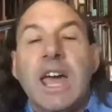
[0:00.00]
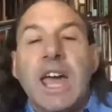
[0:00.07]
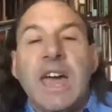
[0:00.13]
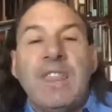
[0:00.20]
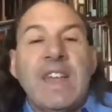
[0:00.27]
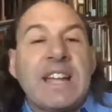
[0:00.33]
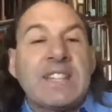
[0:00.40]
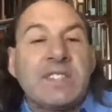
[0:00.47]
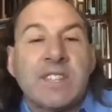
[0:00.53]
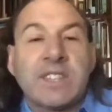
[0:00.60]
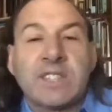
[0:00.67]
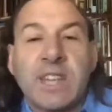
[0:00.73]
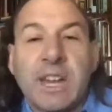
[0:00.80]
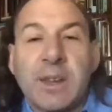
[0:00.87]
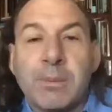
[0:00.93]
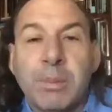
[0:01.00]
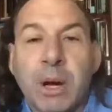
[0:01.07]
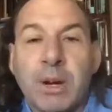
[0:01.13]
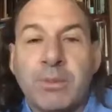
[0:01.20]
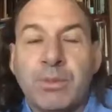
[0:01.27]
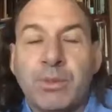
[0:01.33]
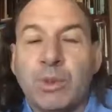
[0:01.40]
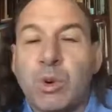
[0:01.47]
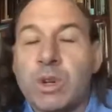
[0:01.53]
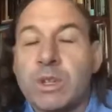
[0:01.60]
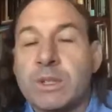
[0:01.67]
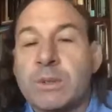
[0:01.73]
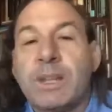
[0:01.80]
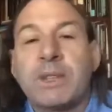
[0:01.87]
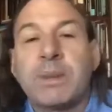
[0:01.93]
And that's the exciting part, of course,
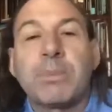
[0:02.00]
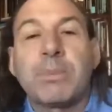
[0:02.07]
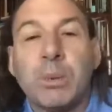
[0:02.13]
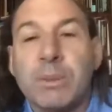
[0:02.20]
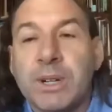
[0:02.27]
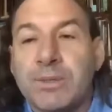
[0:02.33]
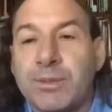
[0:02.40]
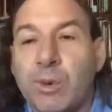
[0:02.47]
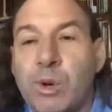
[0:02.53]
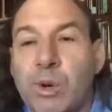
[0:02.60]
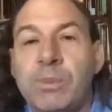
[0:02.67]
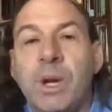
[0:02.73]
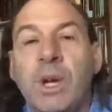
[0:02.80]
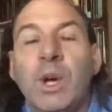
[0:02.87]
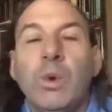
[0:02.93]
about the permanent forum.